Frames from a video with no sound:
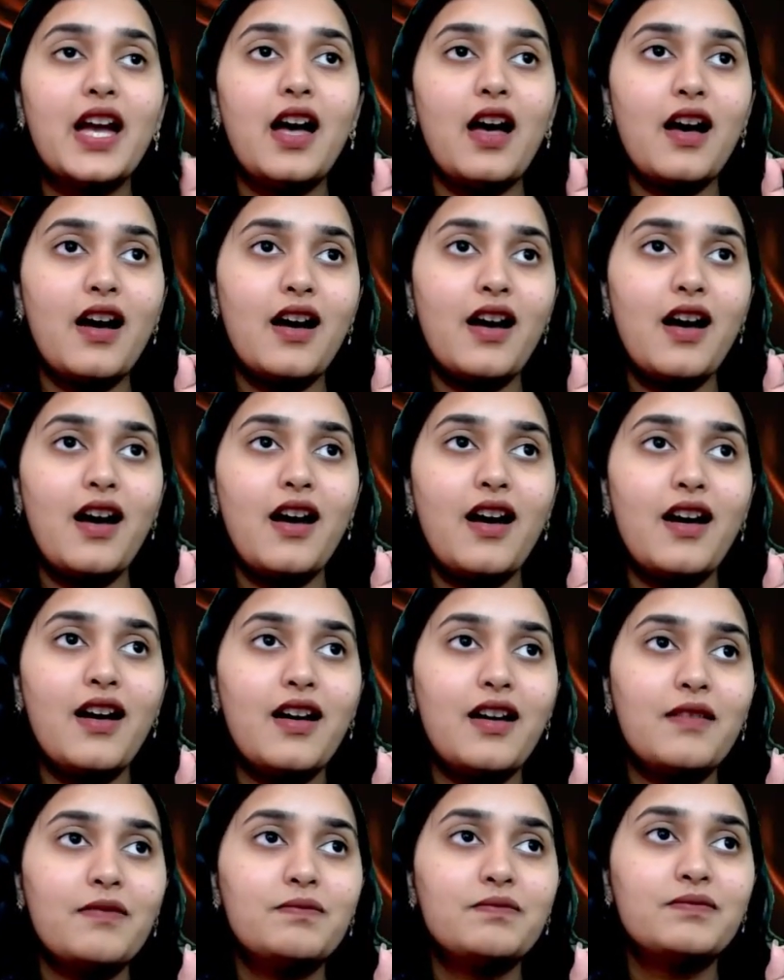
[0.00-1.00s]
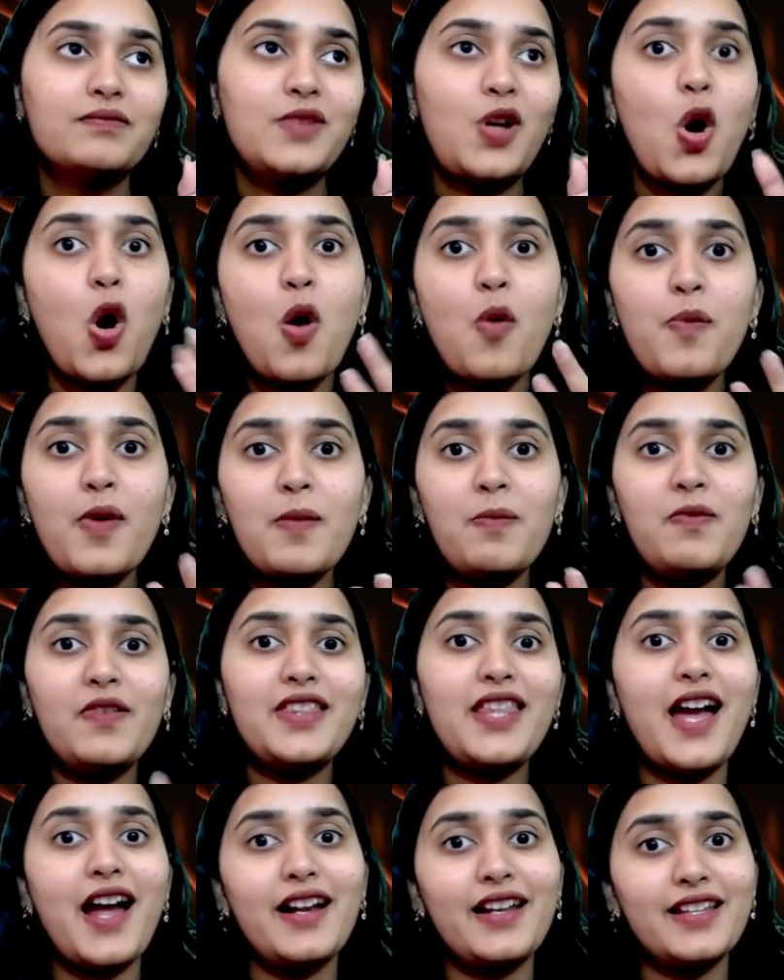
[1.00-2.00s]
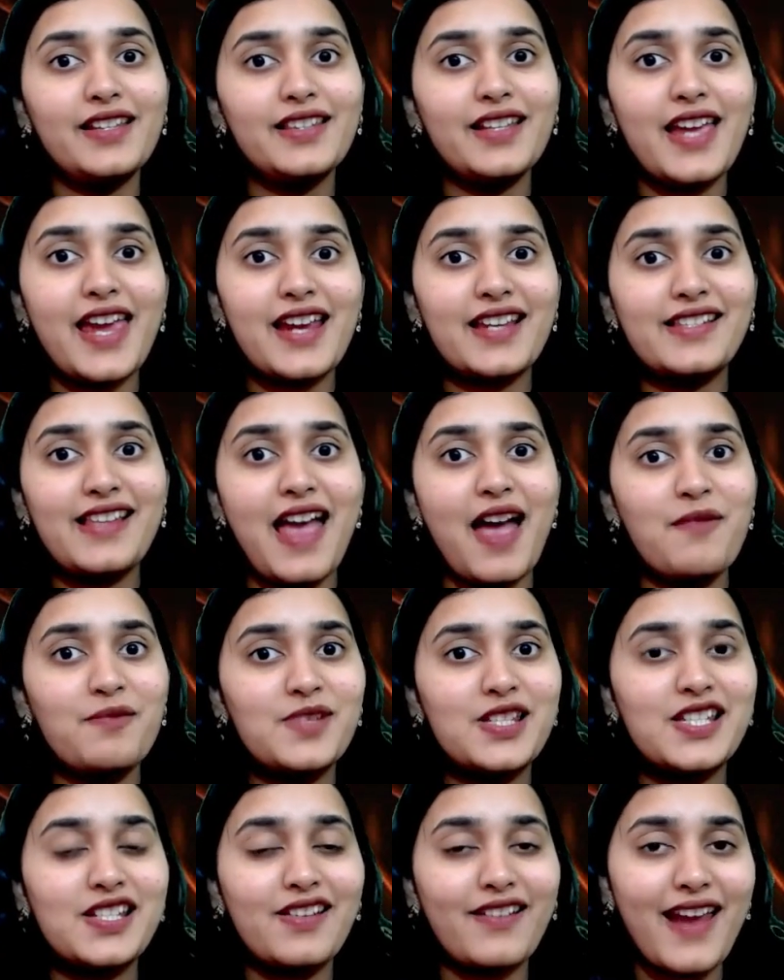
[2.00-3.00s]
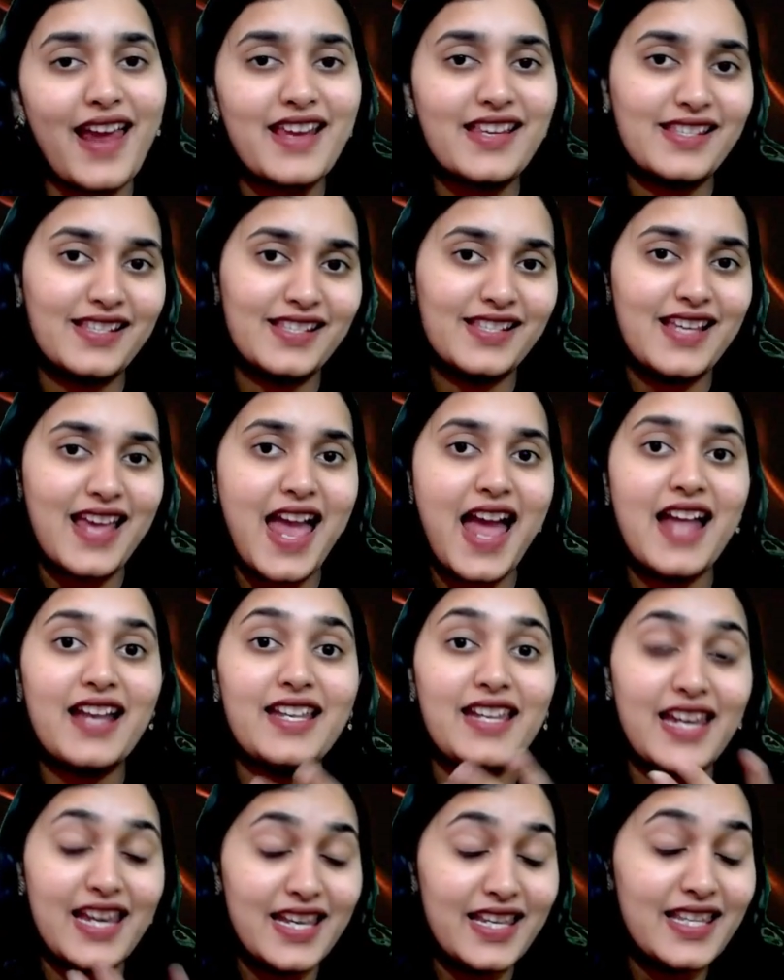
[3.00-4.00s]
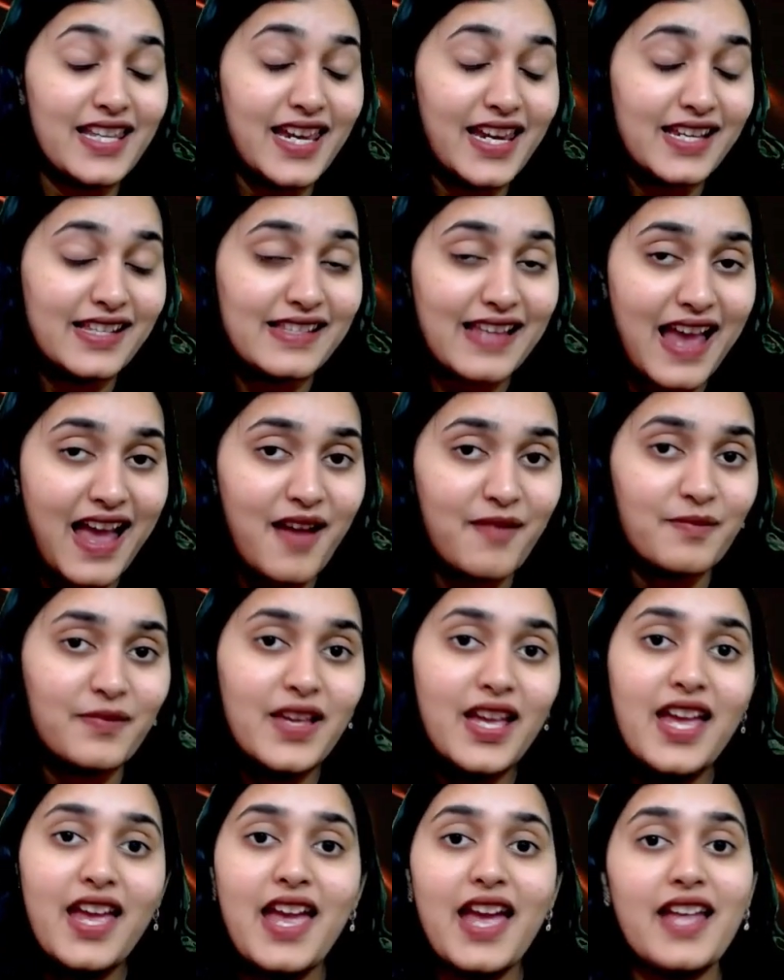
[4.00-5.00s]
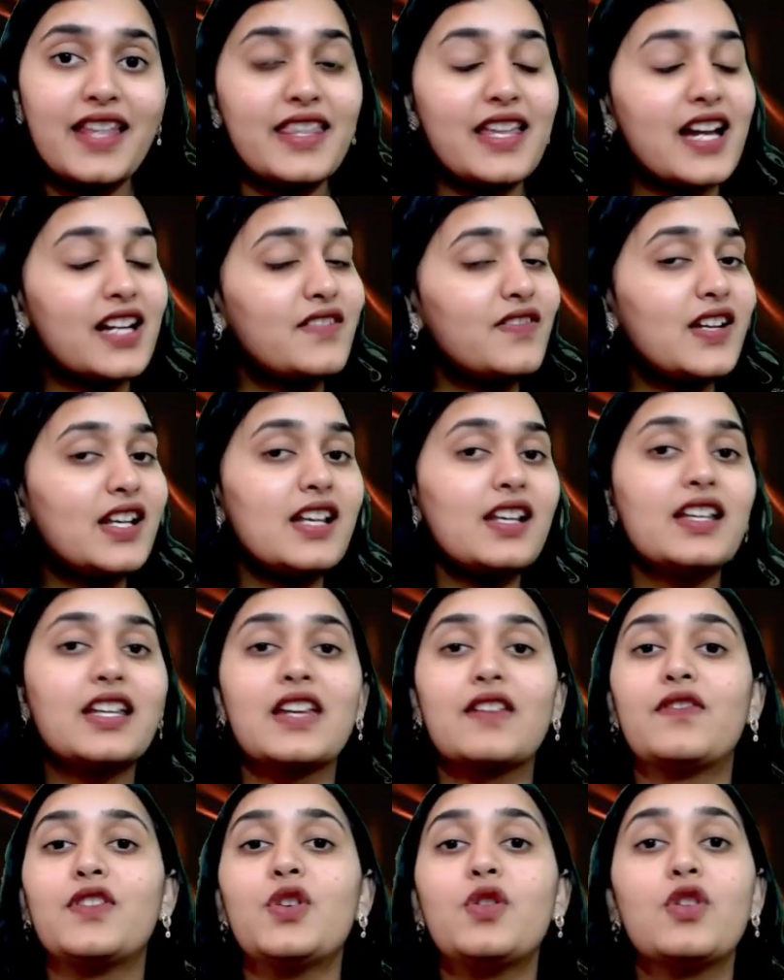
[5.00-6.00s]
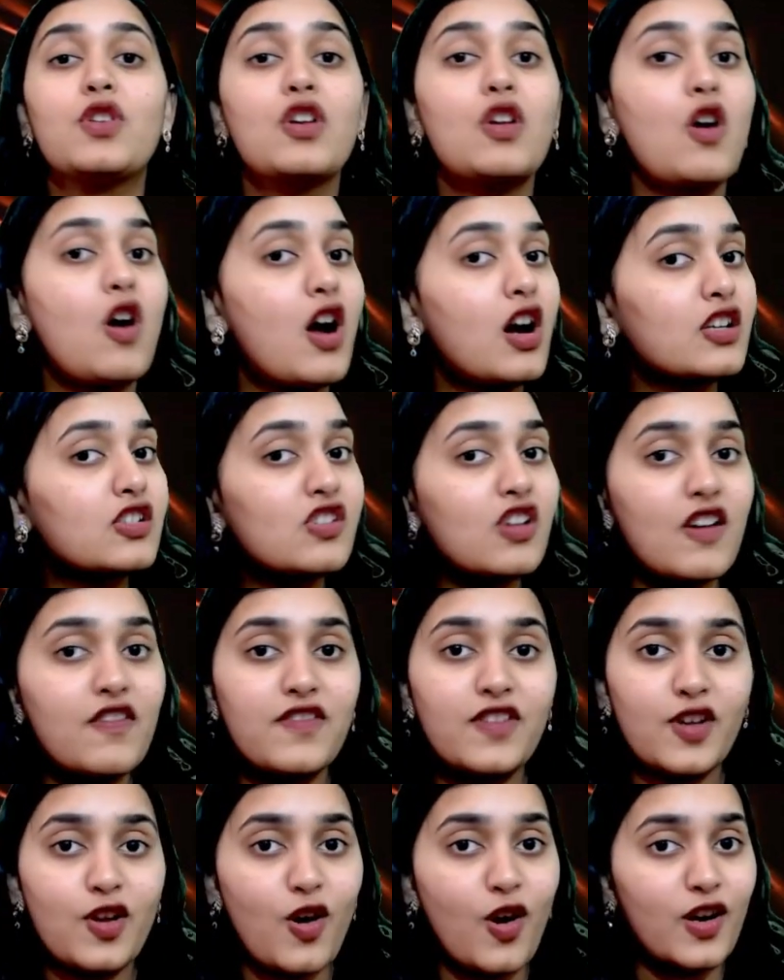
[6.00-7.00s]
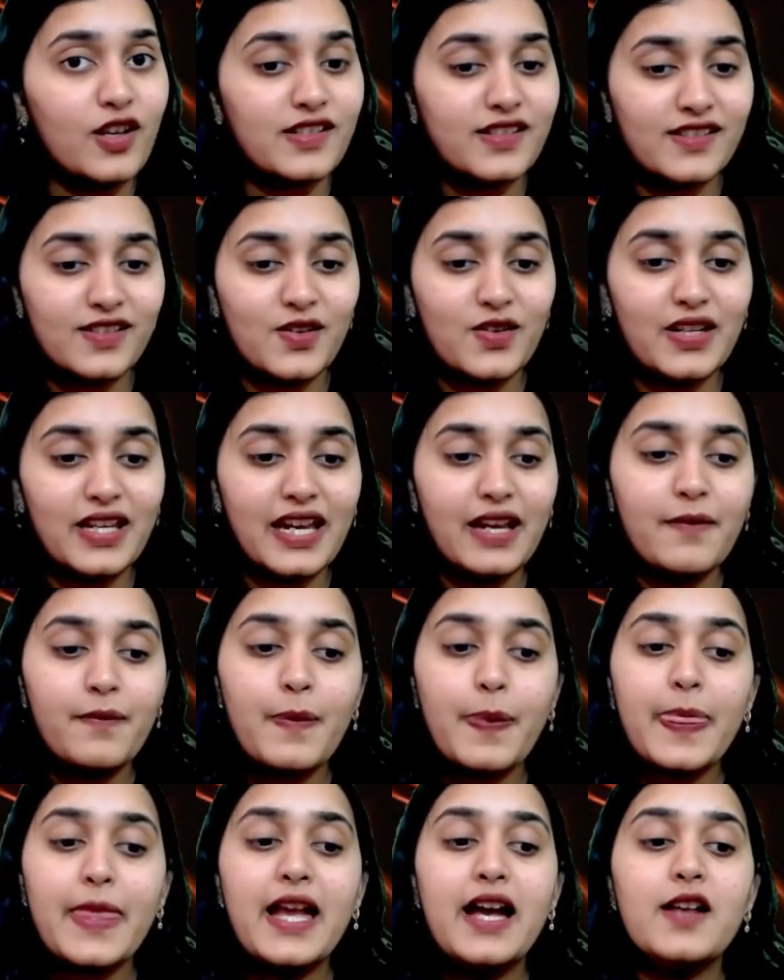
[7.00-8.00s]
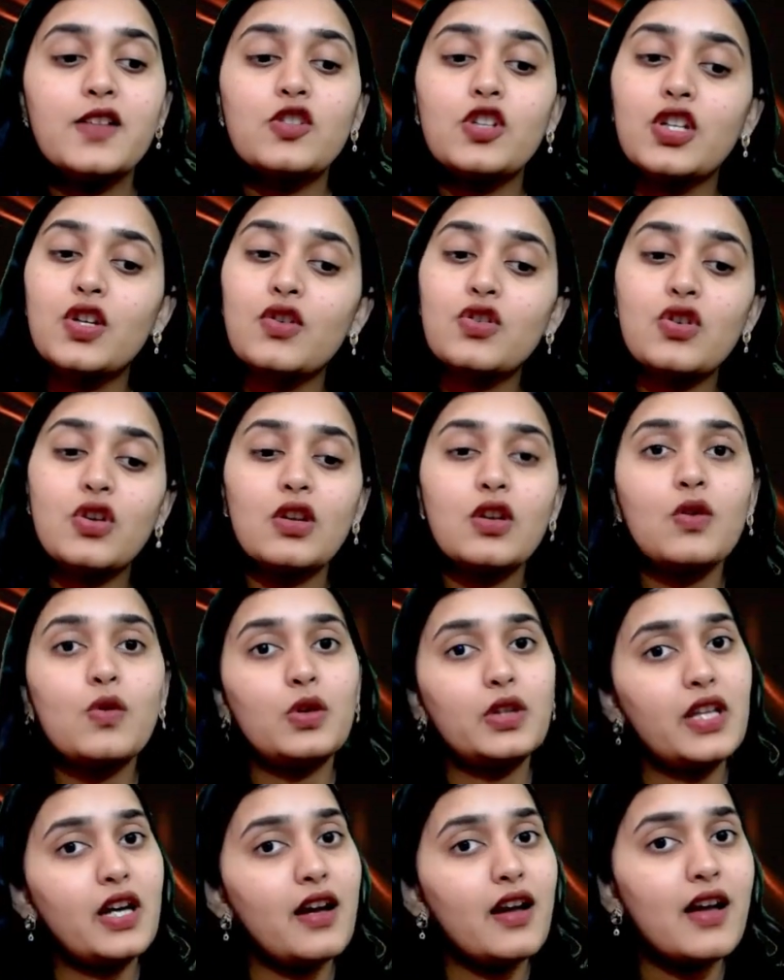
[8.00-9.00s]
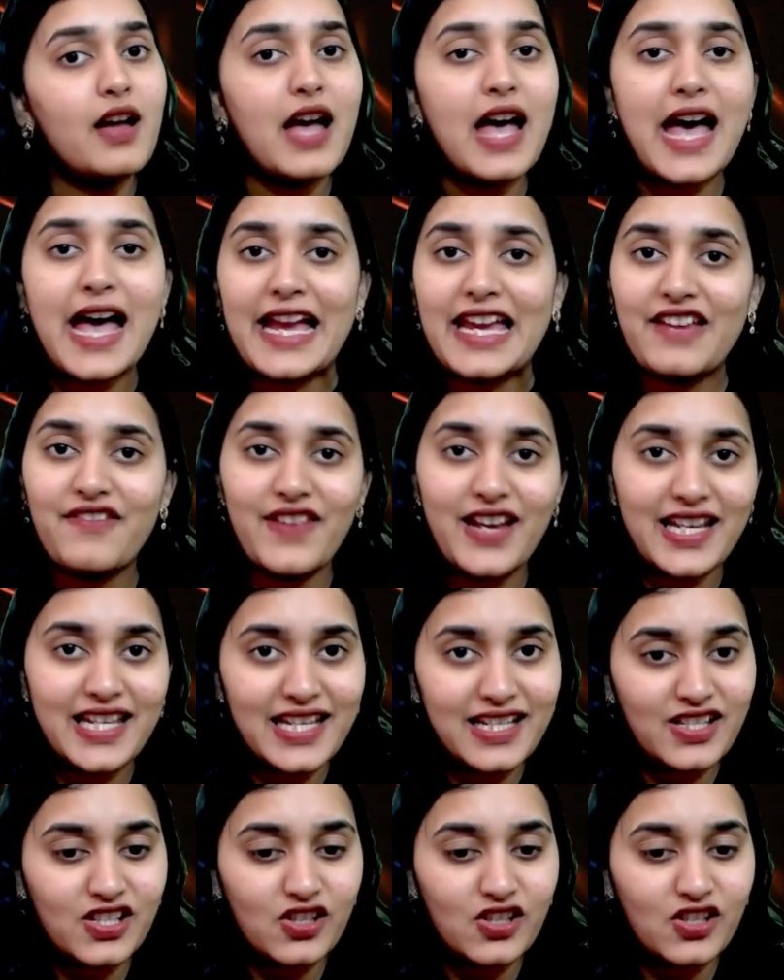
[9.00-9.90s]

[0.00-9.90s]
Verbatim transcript: uh, cope up with that in exam stress at in the exam and that will give you lots of loss okay so you should know the high weightage